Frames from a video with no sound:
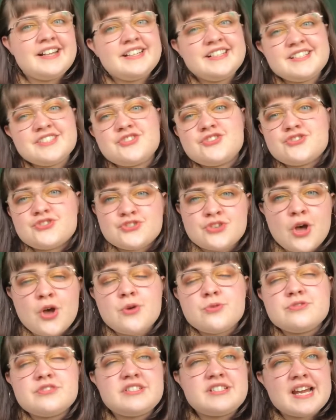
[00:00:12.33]
it is
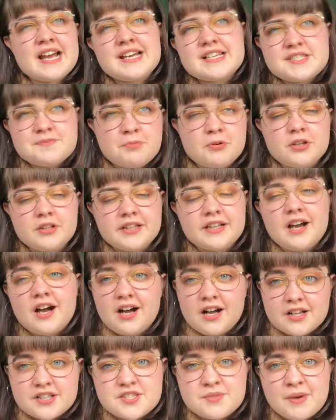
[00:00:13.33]
so desperately
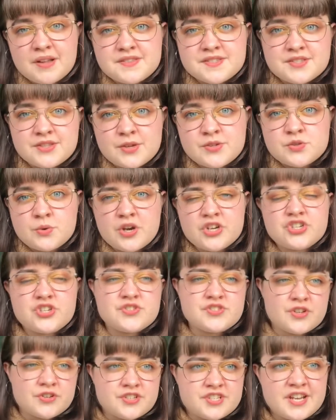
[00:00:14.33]
hard to answer those
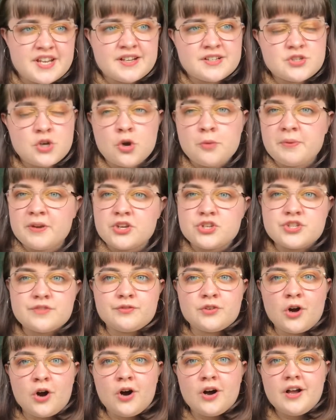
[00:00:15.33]
questions on TikTok because you've
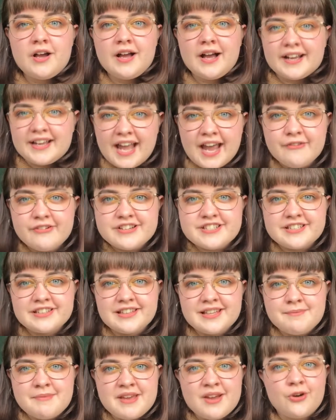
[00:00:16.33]
got a character
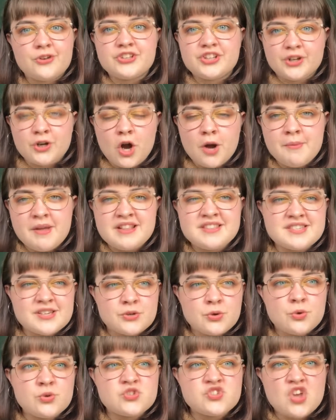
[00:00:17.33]
limit on your comments, and
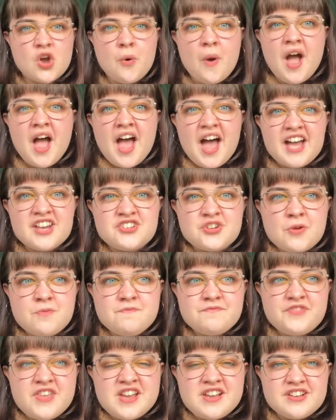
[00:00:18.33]
also I
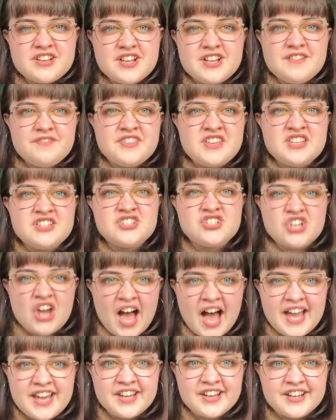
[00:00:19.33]
don't think the
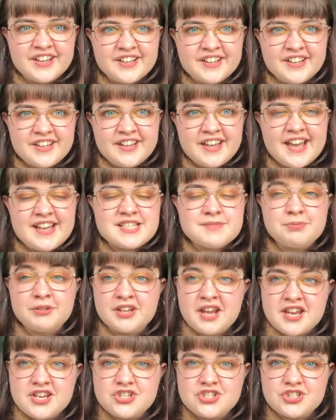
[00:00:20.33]
entire
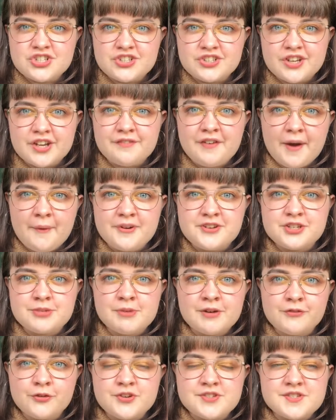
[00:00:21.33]
explanation of how I do
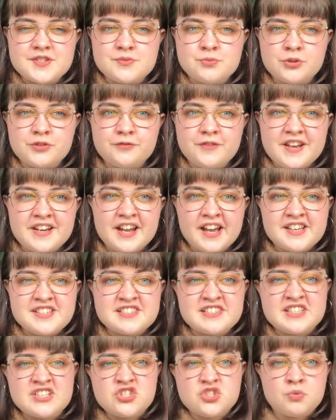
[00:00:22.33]
my voices would fit
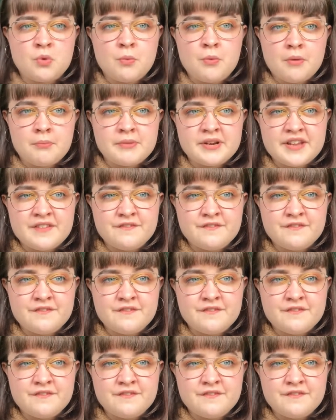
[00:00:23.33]
nicely into a 1-minute